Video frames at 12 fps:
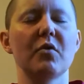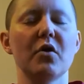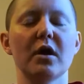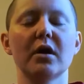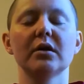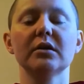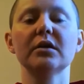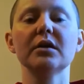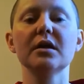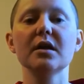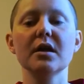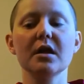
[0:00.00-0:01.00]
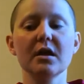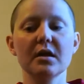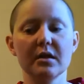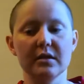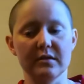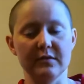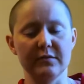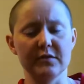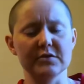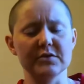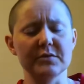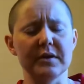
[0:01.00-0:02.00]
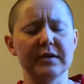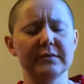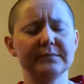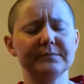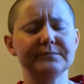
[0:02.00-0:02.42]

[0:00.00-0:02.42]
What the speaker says: more than the first one.